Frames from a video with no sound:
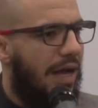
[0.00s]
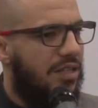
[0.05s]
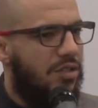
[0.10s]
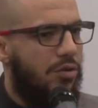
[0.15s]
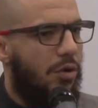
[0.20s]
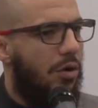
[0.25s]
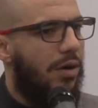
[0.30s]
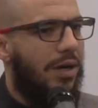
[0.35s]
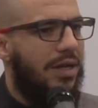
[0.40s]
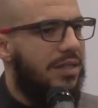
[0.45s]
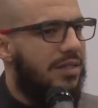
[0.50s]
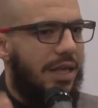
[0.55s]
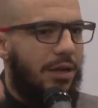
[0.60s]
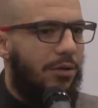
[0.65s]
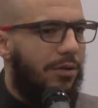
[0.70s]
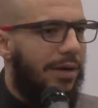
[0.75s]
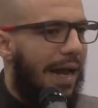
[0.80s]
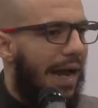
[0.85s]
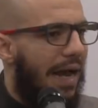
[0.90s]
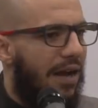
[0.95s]
As long as they
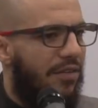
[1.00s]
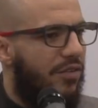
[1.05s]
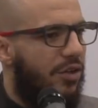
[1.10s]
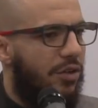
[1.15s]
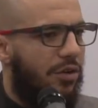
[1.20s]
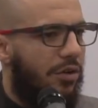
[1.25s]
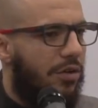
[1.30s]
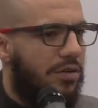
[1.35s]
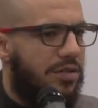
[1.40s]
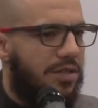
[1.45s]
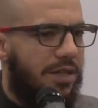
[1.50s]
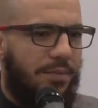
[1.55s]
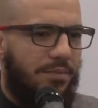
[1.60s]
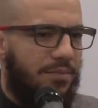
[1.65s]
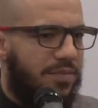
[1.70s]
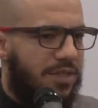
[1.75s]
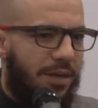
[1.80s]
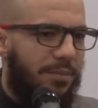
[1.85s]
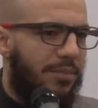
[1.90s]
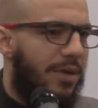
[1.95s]
don't have, you know,
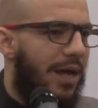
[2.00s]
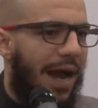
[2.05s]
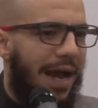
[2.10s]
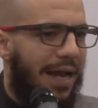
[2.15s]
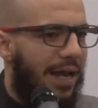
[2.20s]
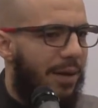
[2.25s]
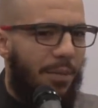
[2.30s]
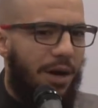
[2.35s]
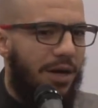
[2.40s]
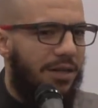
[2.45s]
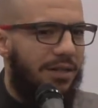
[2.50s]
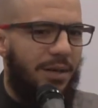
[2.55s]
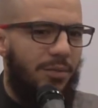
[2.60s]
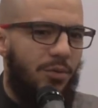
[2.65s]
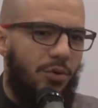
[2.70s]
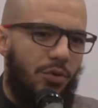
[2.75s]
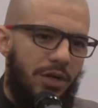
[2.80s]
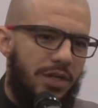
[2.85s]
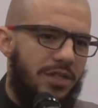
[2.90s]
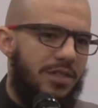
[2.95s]
some guy among
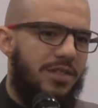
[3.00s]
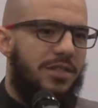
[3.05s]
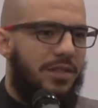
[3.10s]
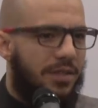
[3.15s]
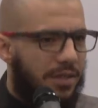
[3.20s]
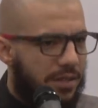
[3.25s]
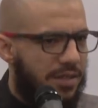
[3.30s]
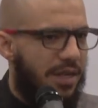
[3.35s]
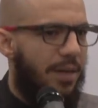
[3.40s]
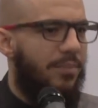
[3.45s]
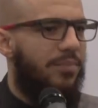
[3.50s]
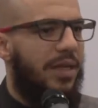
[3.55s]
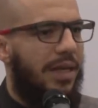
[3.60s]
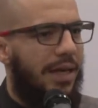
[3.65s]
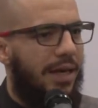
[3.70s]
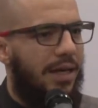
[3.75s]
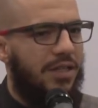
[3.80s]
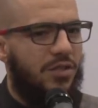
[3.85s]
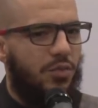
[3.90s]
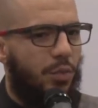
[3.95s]
them who is
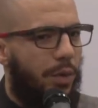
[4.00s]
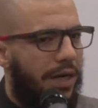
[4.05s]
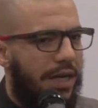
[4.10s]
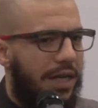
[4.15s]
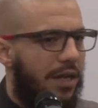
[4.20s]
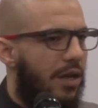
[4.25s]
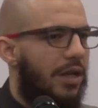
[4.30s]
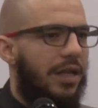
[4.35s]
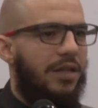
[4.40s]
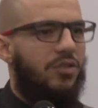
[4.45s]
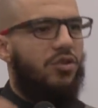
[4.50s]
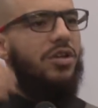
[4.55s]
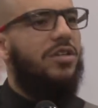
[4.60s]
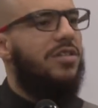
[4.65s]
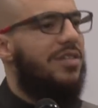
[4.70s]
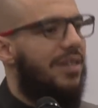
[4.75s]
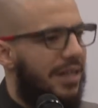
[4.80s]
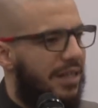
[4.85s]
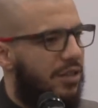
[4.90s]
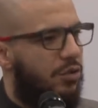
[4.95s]
something else where he
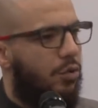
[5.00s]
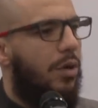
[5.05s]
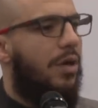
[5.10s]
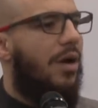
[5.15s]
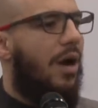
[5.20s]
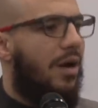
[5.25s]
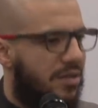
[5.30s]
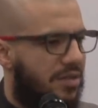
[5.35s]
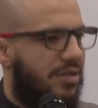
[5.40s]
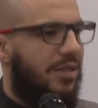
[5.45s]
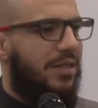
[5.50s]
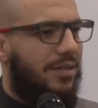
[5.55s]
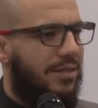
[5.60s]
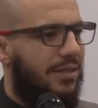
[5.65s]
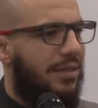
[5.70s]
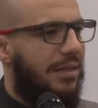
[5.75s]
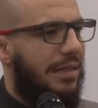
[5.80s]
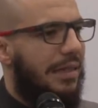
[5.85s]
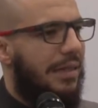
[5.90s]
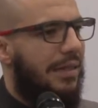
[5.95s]
turns it into a
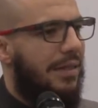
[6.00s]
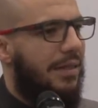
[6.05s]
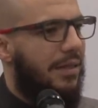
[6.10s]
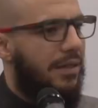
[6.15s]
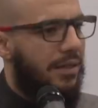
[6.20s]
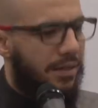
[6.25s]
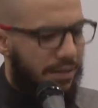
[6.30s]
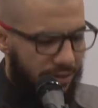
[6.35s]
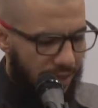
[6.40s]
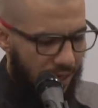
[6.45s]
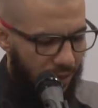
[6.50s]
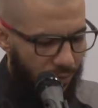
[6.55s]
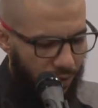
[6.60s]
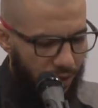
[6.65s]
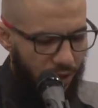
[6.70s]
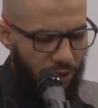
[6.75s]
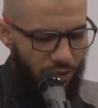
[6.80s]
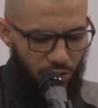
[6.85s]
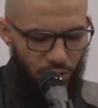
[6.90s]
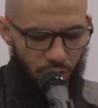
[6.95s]
concert, then
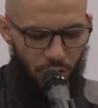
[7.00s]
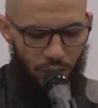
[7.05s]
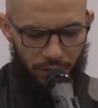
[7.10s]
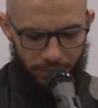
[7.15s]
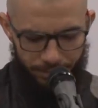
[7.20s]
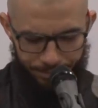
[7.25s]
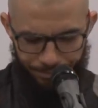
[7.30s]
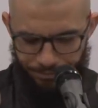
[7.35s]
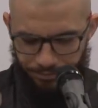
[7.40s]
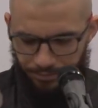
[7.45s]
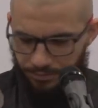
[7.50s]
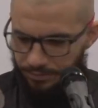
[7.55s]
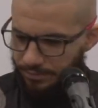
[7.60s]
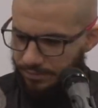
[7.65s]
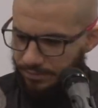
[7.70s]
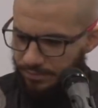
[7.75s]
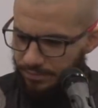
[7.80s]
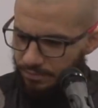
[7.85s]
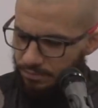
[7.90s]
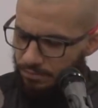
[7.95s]
we're good to go.
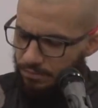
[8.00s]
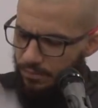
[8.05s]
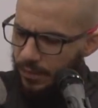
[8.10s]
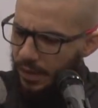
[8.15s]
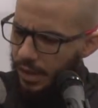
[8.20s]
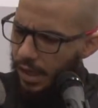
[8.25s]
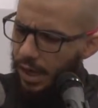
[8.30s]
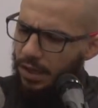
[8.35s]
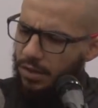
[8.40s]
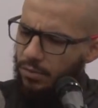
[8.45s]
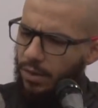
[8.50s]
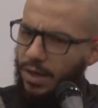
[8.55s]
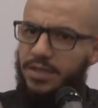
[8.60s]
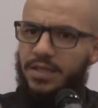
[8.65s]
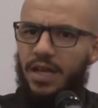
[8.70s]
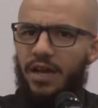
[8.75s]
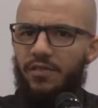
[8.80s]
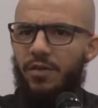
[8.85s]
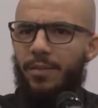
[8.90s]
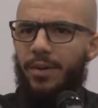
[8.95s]

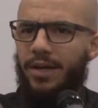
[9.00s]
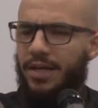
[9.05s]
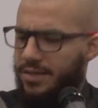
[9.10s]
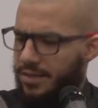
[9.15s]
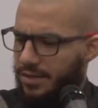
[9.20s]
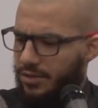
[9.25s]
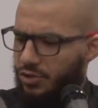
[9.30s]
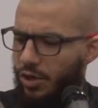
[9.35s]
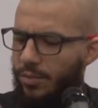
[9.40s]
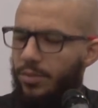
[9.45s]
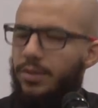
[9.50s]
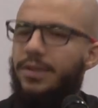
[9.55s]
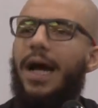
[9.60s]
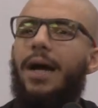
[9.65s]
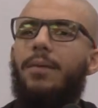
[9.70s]
Otherwise, everybody's in trouble.